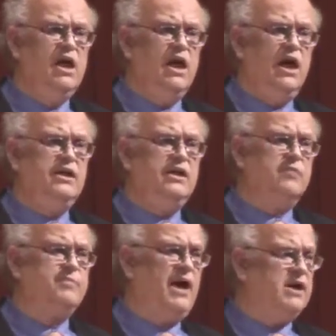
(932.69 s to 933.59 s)
and
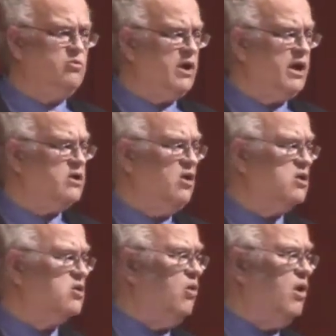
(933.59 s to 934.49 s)
not bad at what I
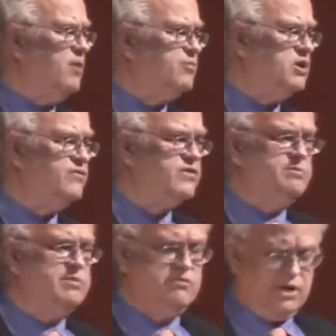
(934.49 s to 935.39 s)
call cooperative
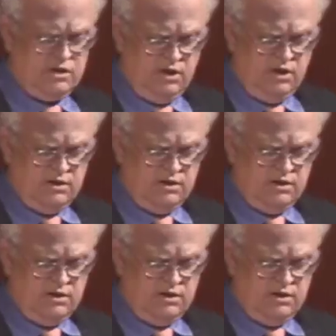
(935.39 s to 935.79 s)
computing,